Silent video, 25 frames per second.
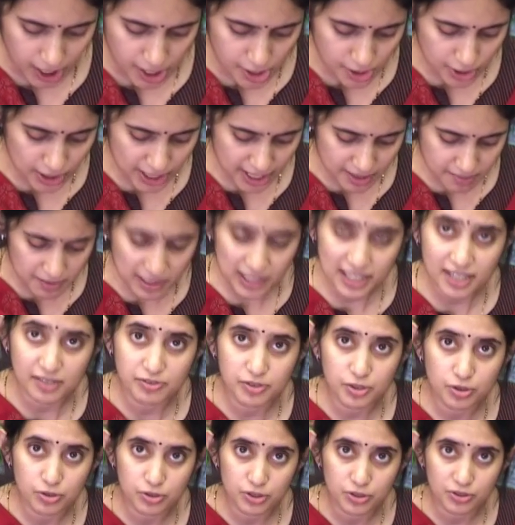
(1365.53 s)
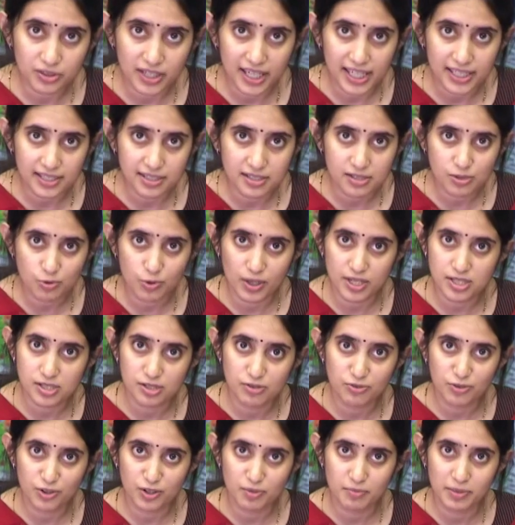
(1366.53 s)
So let me leave you to write this
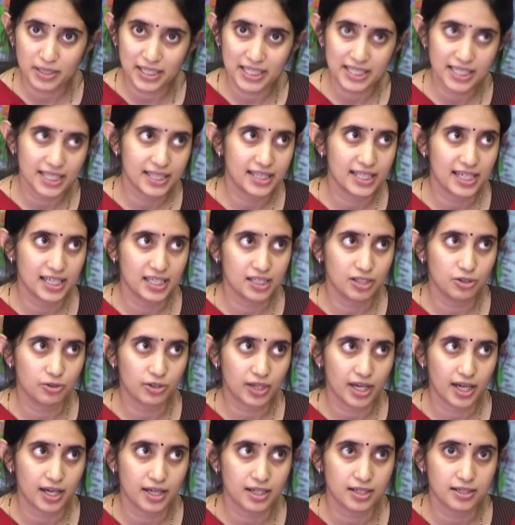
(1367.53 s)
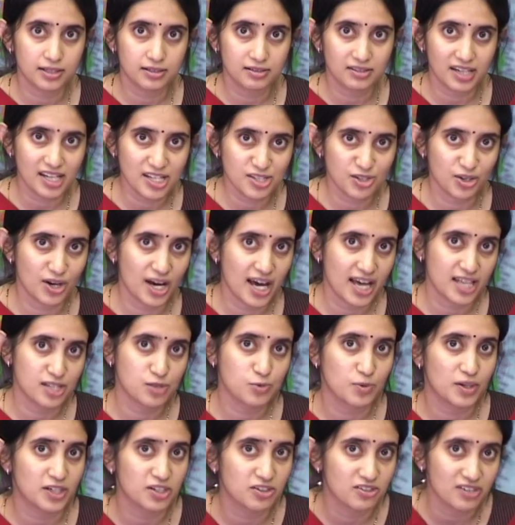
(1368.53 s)
question for a minute and then you can raise your
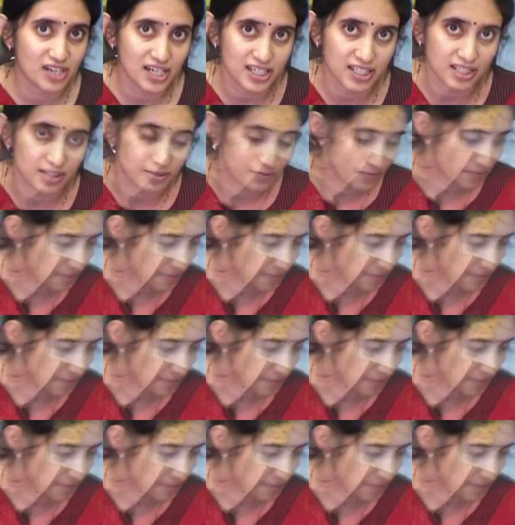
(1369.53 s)
hands when you're ready.